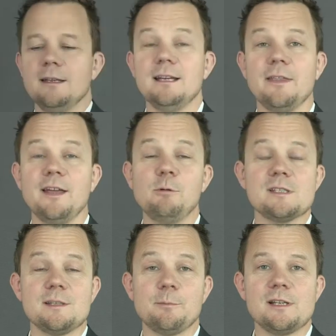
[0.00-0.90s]
Yeah, that
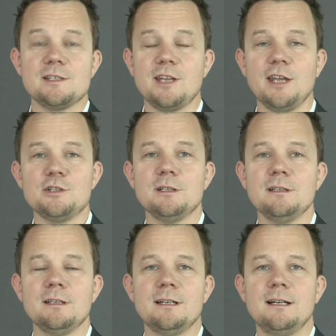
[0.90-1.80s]
was the
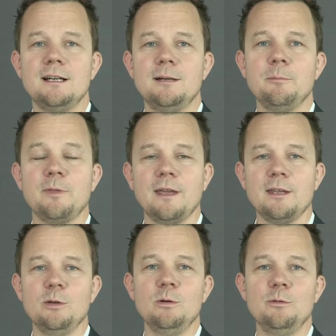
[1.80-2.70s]
presentation.
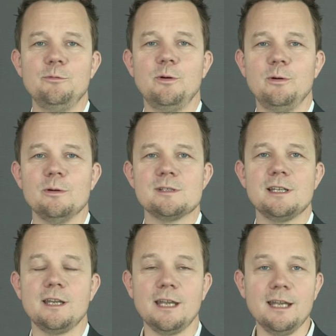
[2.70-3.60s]
Thank you for
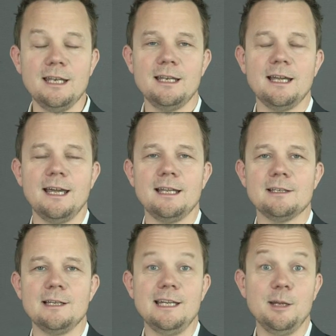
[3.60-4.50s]
sitting in
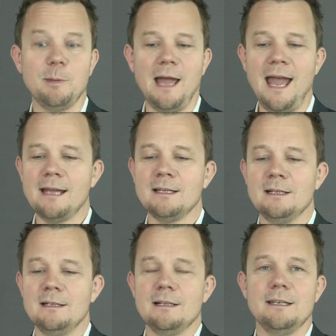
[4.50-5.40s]
and leaning back.
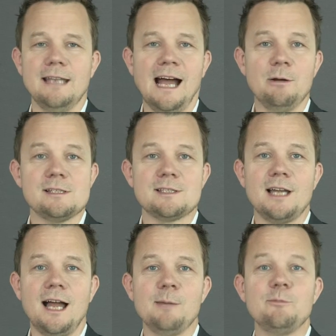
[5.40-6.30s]
Now it's
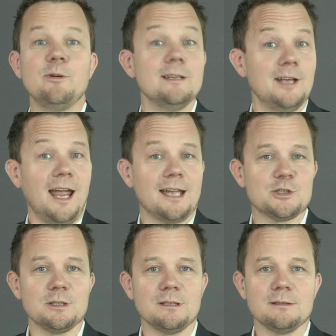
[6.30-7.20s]
time for
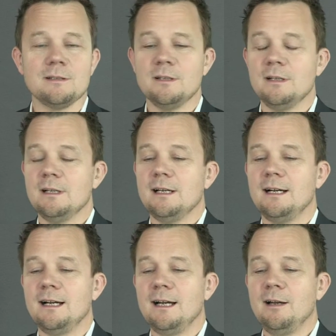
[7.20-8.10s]
interaction.
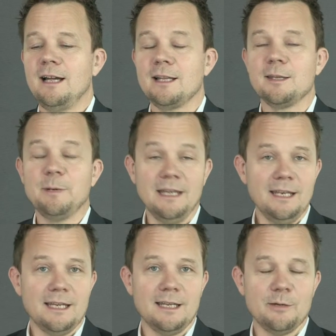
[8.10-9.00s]
At the
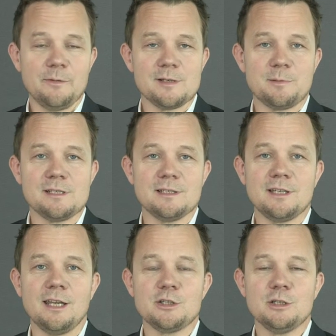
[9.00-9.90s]
beginning of this
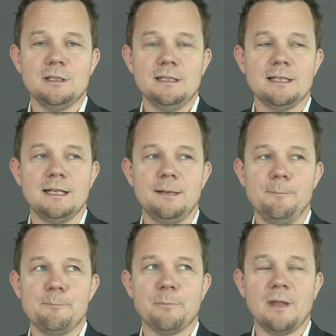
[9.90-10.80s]
presentation,
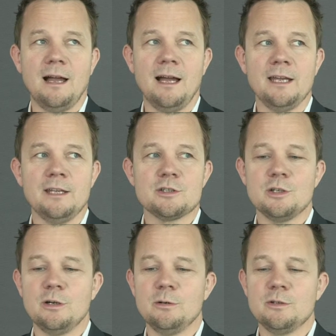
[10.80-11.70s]
I
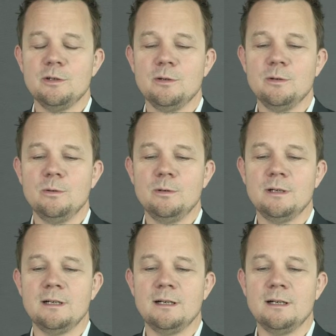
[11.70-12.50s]
showed you